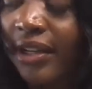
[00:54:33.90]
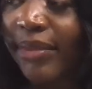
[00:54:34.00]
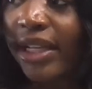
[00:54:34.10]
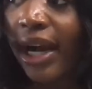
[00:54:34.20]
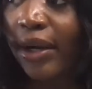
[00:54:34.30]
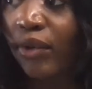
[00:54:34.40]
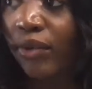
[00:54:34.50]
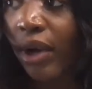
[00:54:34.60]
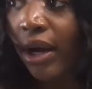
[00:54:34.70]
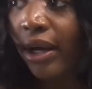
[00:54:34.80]
going to be kind of
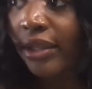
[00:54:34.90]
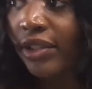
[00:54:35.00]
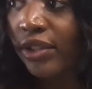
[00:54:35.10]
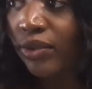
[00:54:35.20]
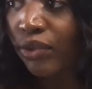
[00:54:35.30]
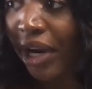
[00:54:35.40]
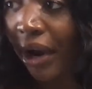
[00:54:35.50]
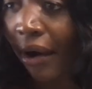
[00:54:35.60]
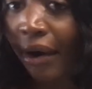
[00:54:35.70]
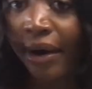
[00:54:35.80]
uh, just
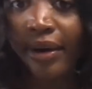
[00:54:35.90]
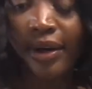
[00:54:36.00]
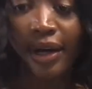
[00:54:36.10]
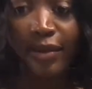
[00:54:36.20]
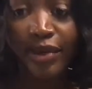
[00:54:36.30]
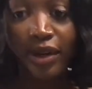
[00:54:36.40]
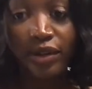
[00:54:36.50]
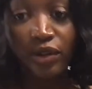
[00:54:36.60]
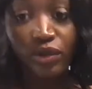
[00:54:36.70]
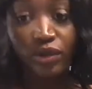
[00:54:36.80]
rare. I'll be
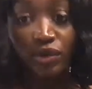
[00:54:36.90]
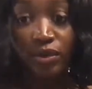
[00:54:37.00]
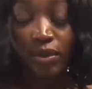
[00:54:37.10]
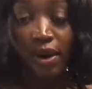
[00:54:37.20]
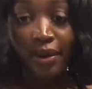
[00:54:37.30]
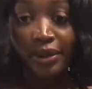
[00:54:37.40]
on YouTube.